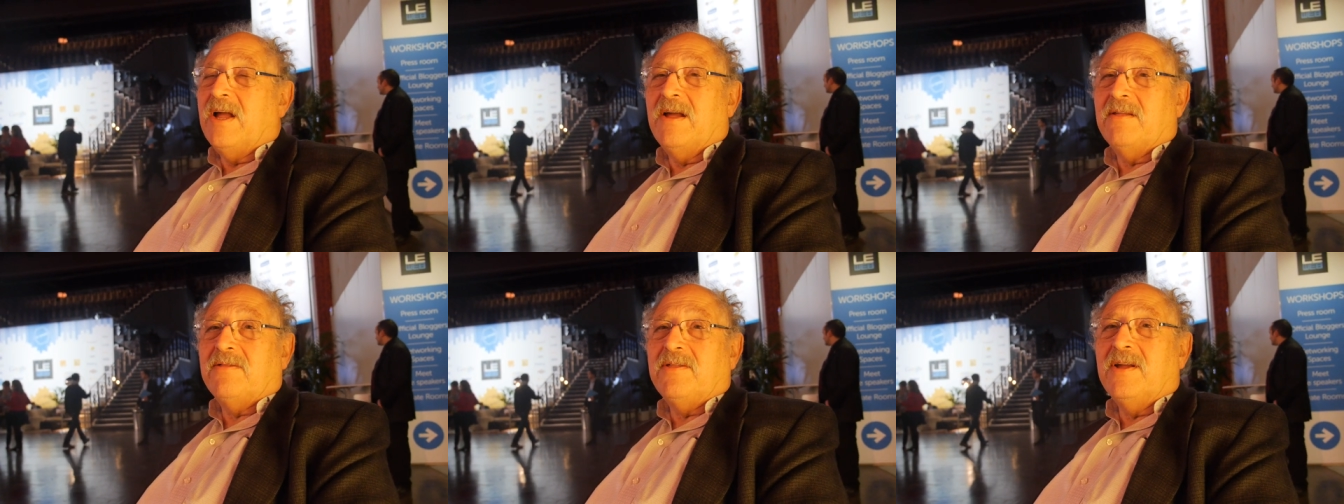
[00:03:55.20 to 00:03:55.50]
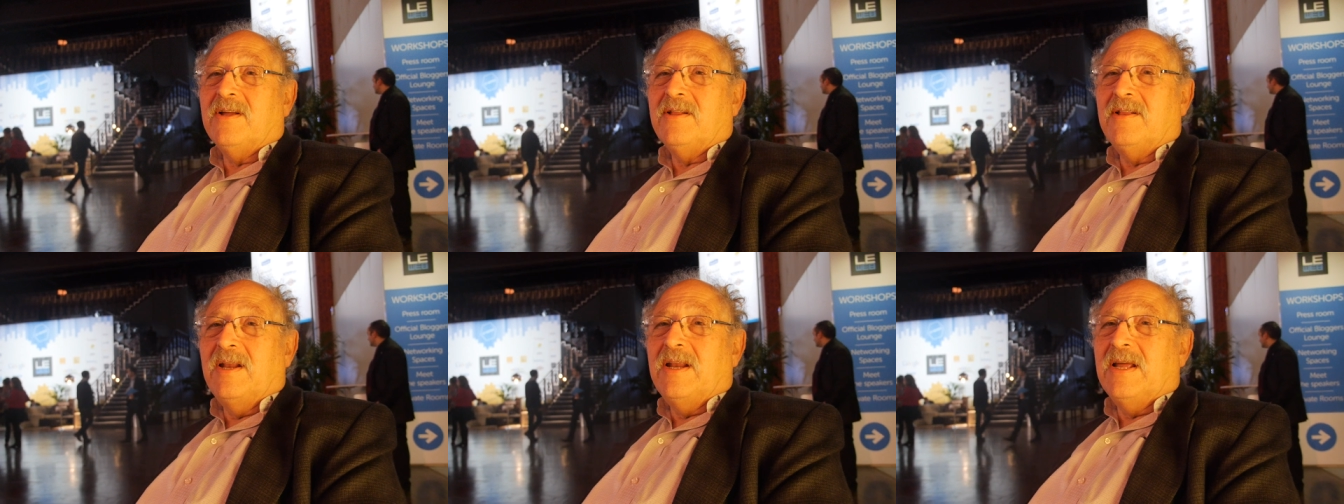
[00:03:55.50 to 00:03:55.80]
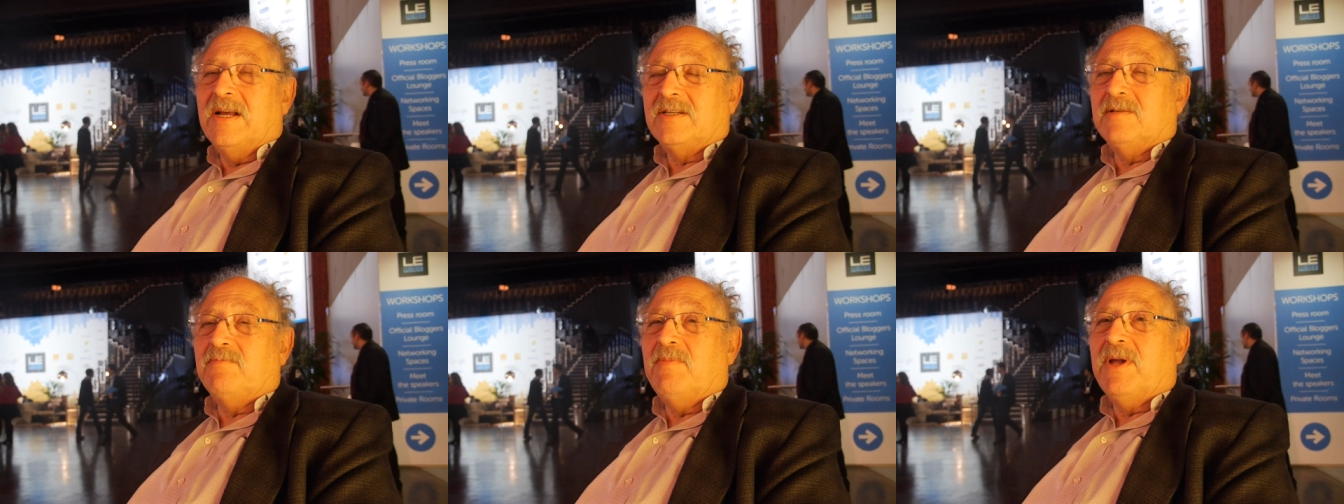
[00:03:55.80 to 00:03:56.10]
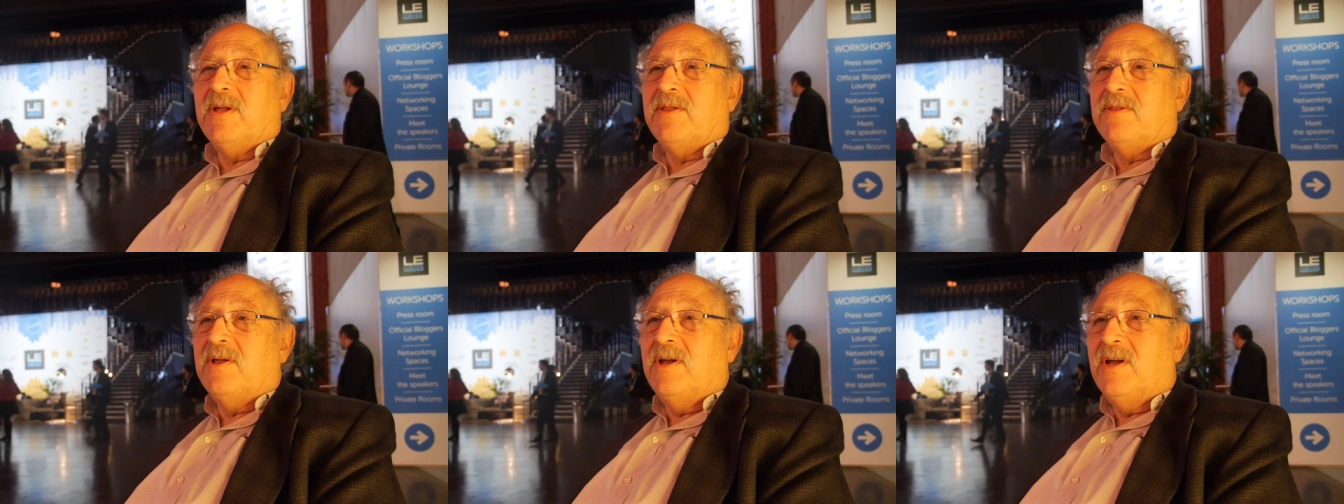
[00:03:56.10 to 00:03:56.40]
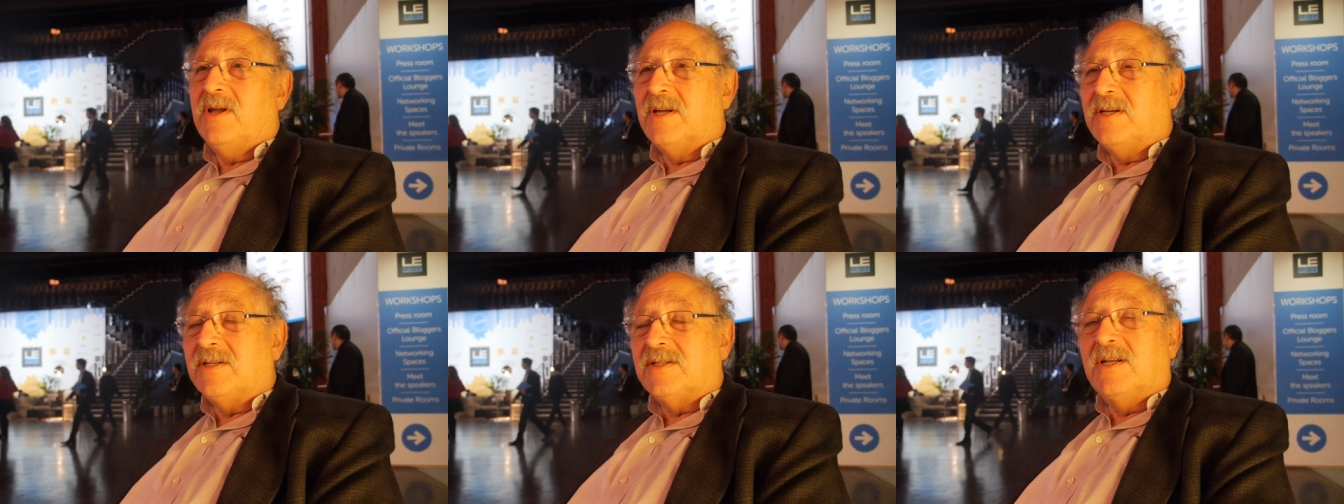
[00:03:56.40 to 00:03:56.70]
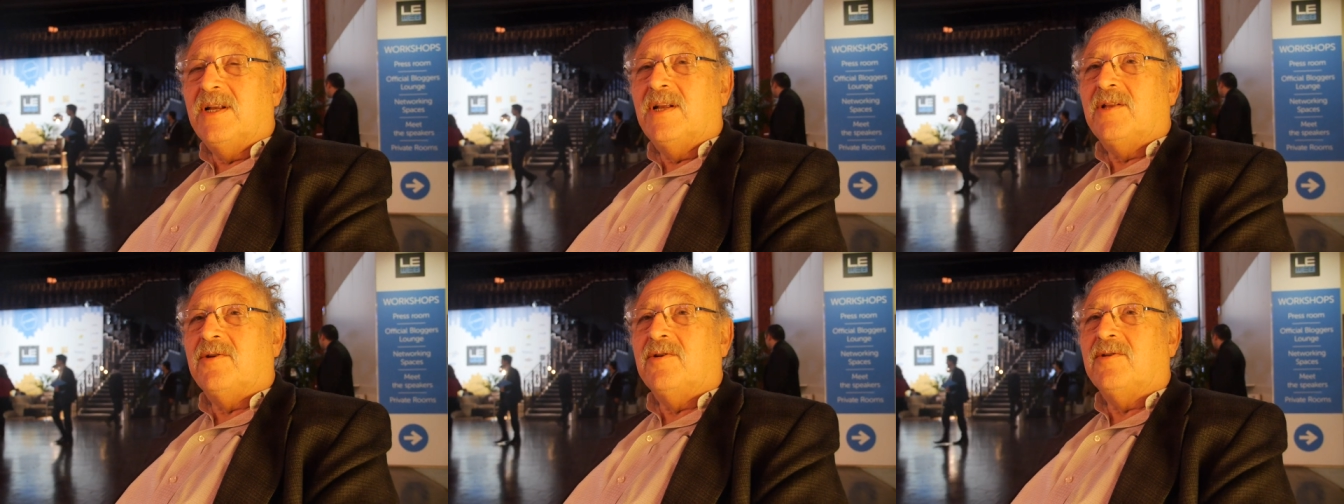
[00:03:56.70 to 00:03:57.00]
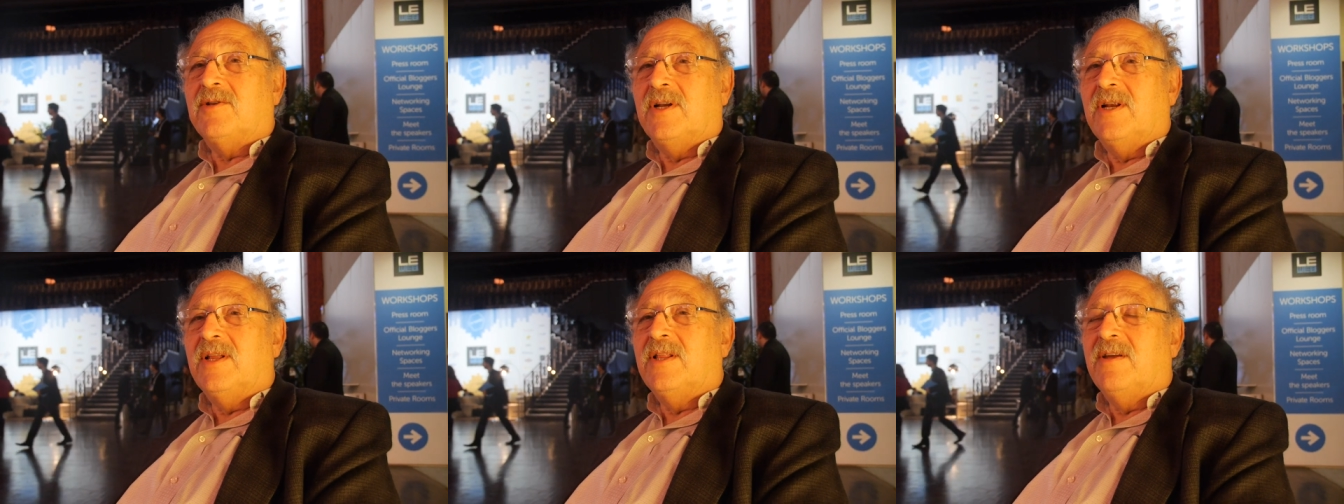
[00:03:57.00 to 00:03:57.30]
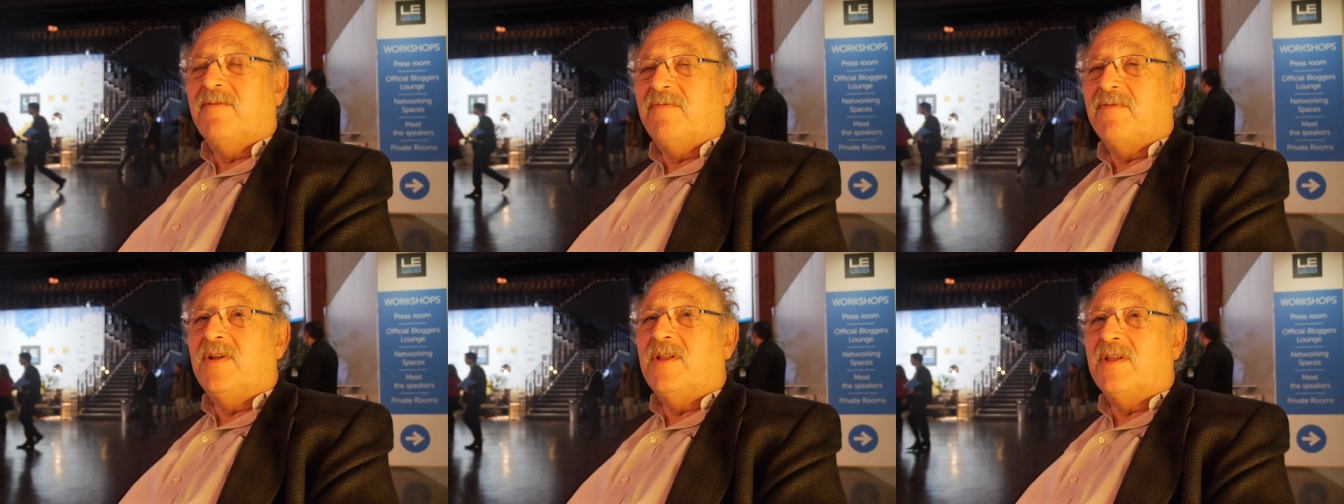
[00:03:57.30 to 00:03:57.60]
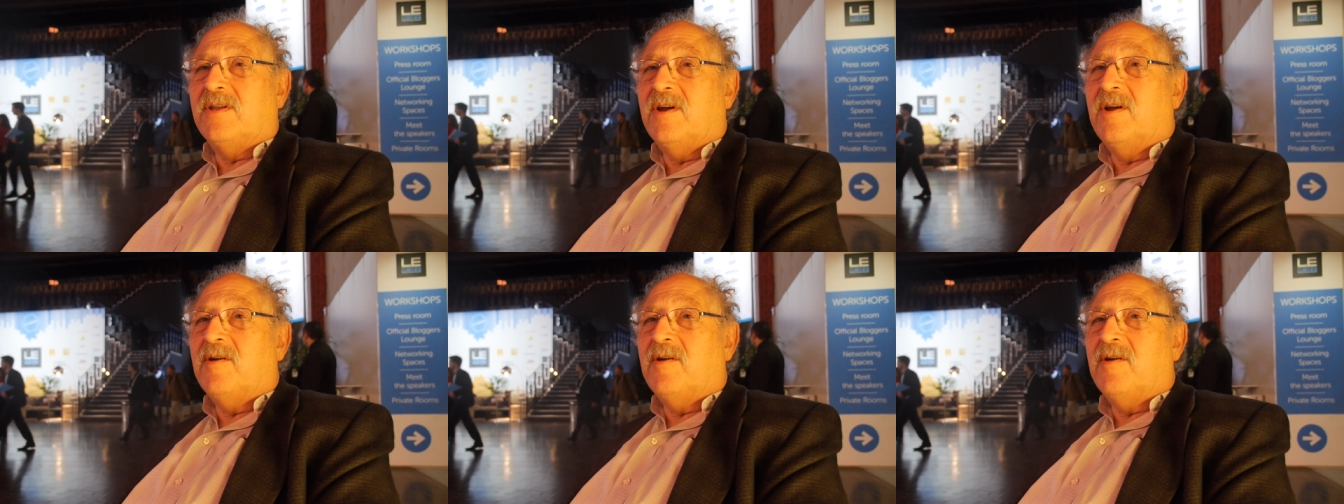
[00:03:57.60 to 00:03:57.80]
I think the next big thing is in a totally different